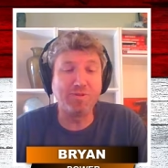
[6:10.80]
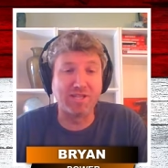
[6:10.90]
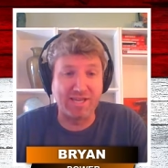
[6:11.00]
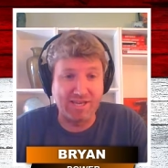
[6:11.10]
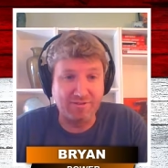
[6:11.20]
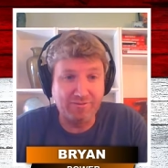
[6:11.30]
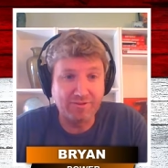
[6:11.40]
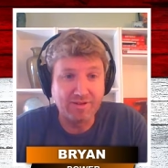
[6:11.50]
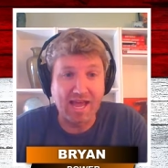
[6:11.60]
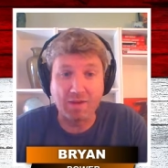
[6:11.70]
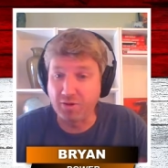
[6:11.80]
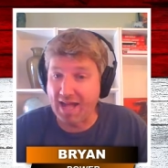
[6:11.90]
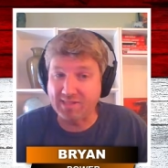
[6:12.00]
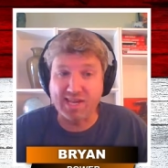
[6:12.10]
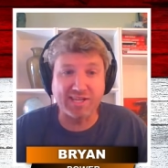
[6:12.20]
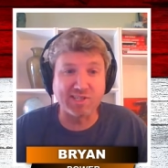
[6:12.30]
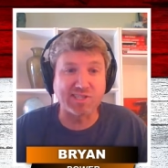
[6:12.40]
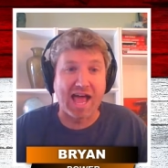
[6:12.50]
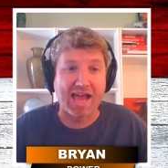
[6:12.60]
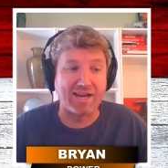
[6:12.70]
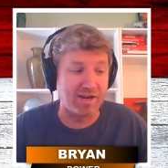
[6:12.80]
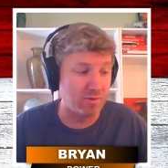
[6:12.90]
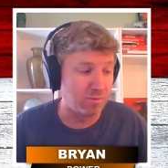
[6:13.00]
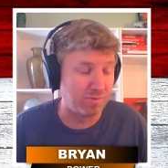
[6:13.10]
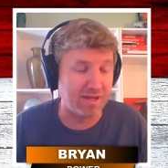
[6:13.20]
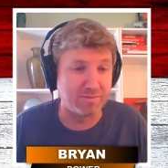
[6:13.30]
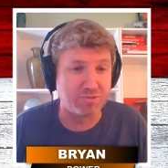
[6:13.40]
believe, now we're not taking a side here. We're being